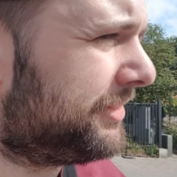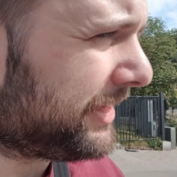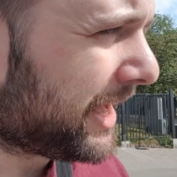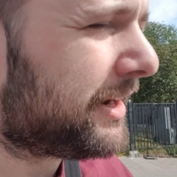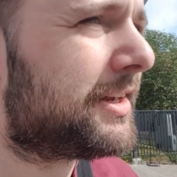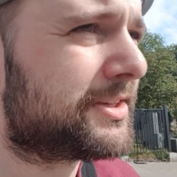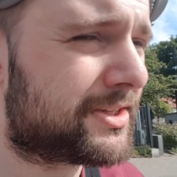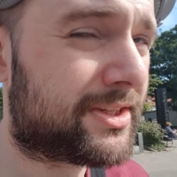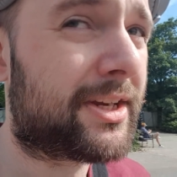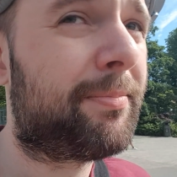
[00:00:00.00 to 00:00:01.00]
that is
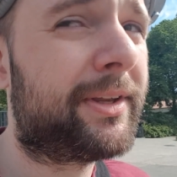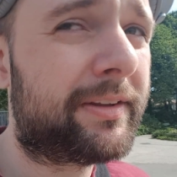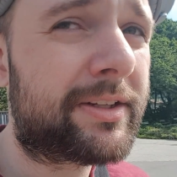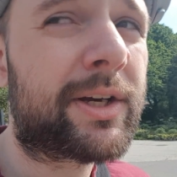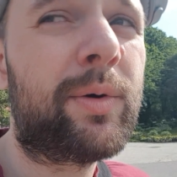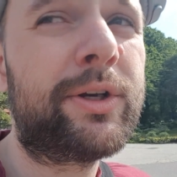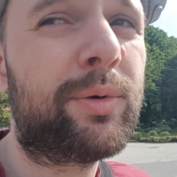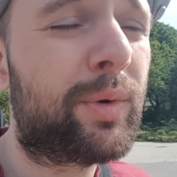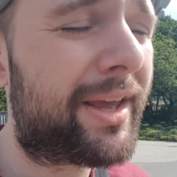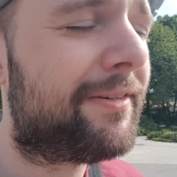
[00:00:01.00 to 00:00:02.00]
something that's going to
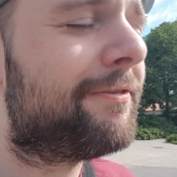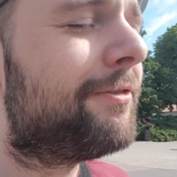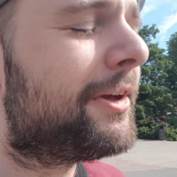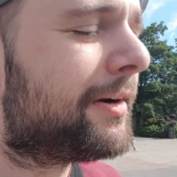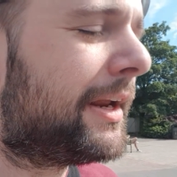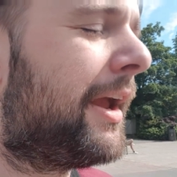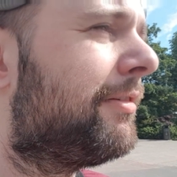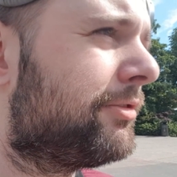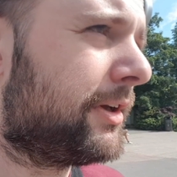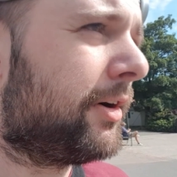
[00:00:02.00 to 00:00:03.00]
weigh very
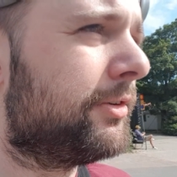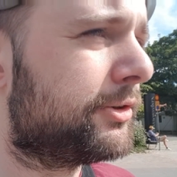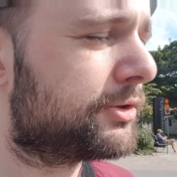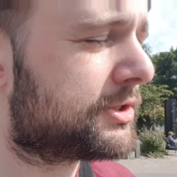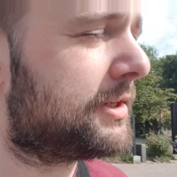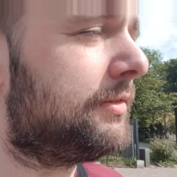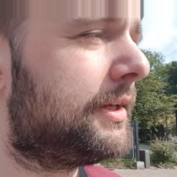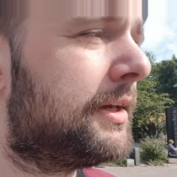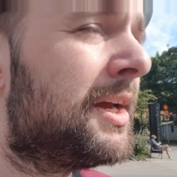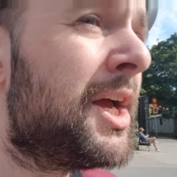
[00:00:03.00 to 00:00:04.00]
heavy on your
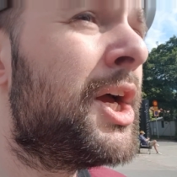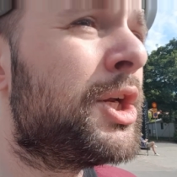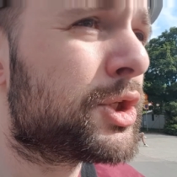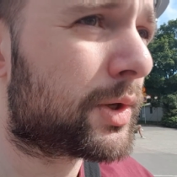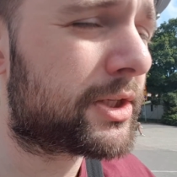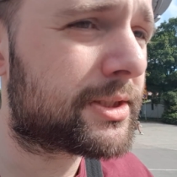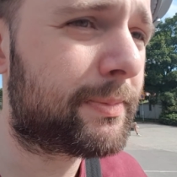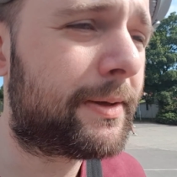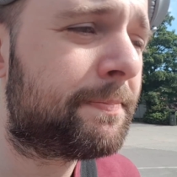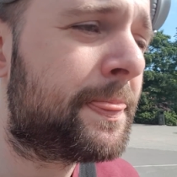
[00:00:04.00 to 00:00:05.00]
CV. Trust
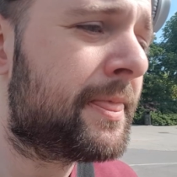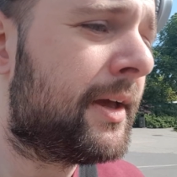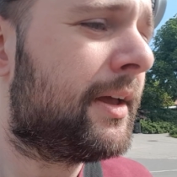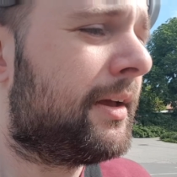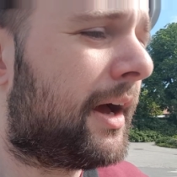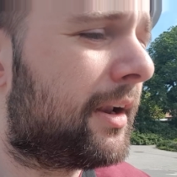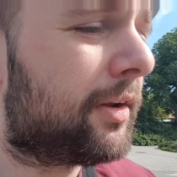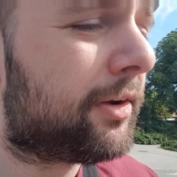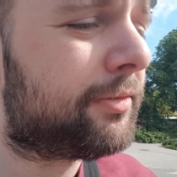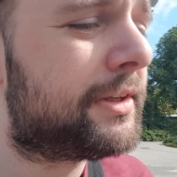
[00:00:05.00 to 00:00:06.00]
me. A
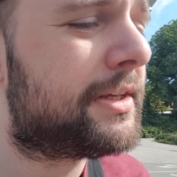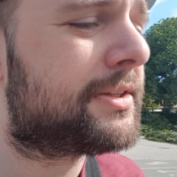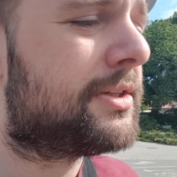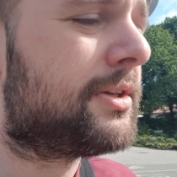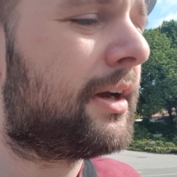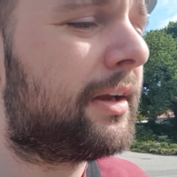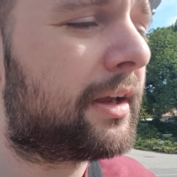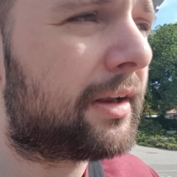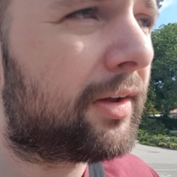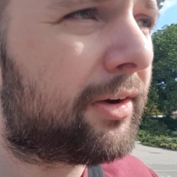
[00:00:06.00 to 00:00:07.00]
lot of these, like
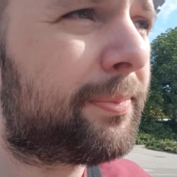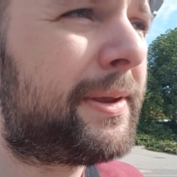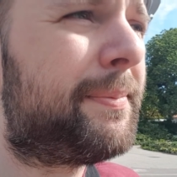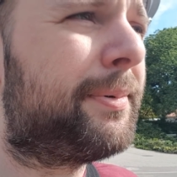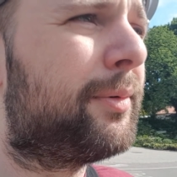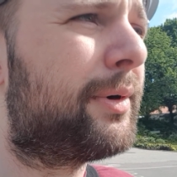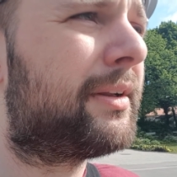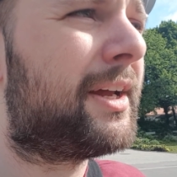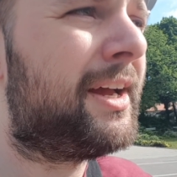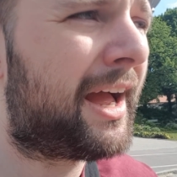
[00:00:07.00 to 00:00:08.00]
a lot of people
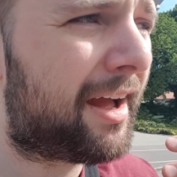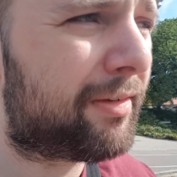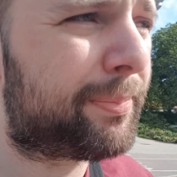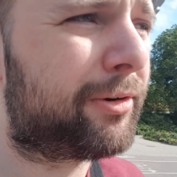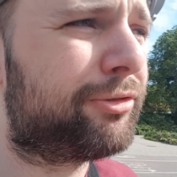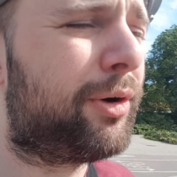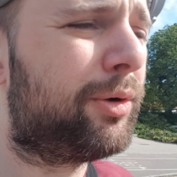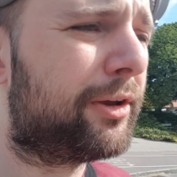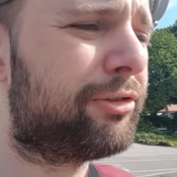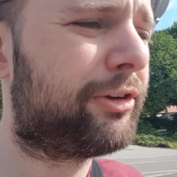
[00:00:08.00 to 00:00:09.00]
will have a
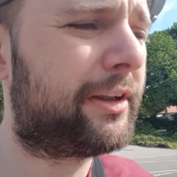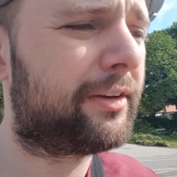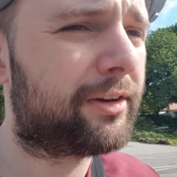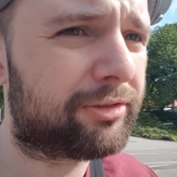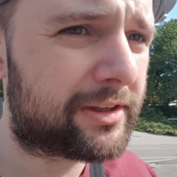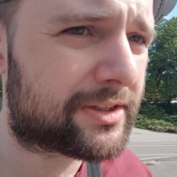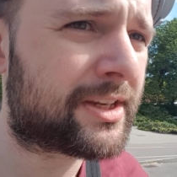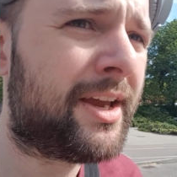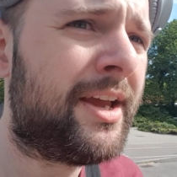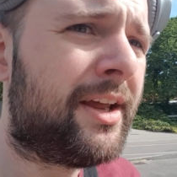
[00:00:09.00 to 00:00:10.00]
portfolio filled of these
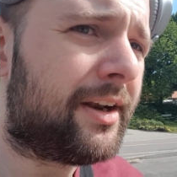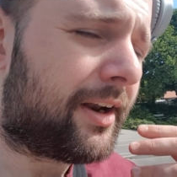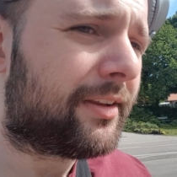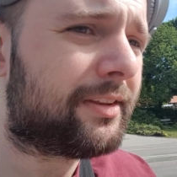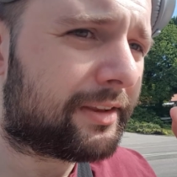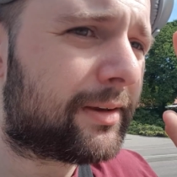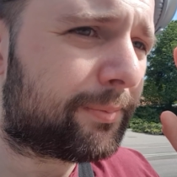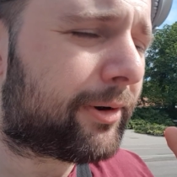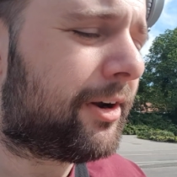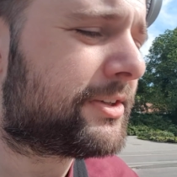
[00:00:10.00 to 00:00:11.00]
nothing
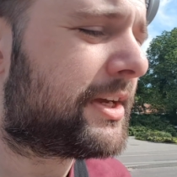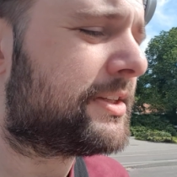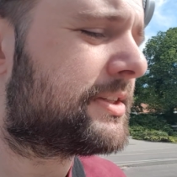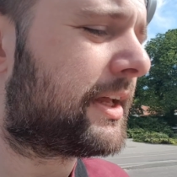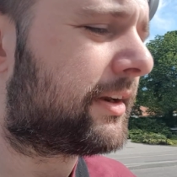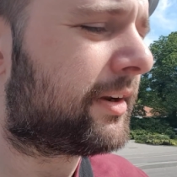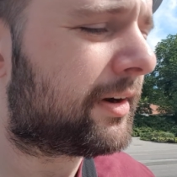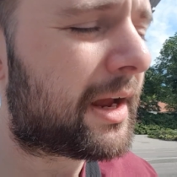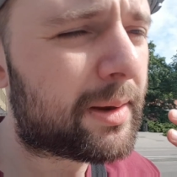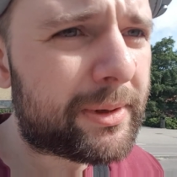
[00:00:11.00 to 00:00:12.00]
projects that,
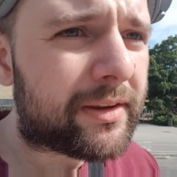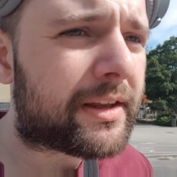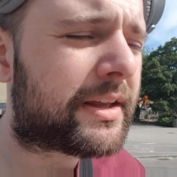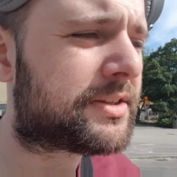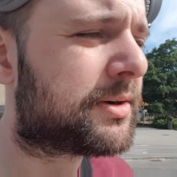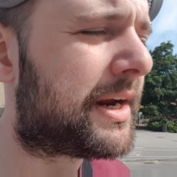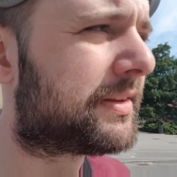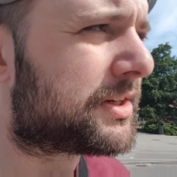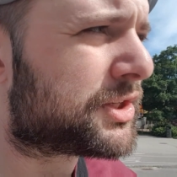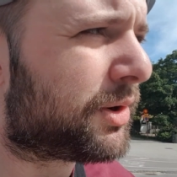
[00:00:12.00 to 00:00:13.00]
I mean, it's great,
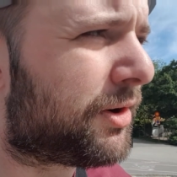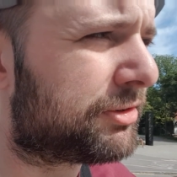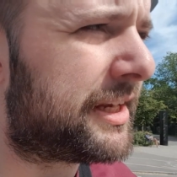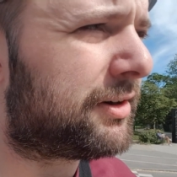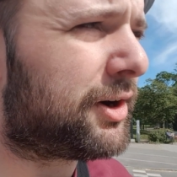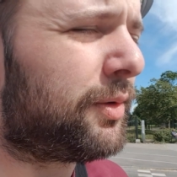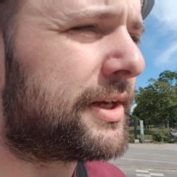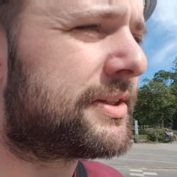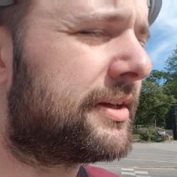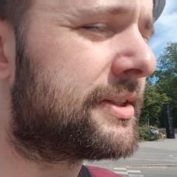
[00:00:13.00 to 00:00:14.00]
they show off
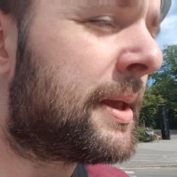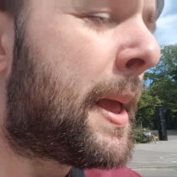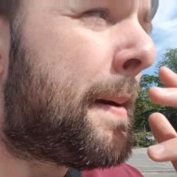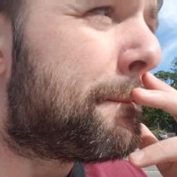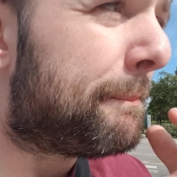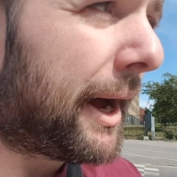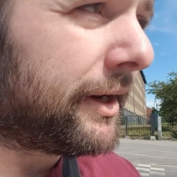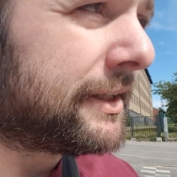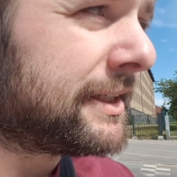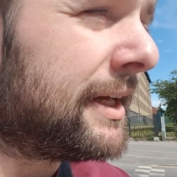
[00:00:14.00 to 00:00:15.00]
coding skills. But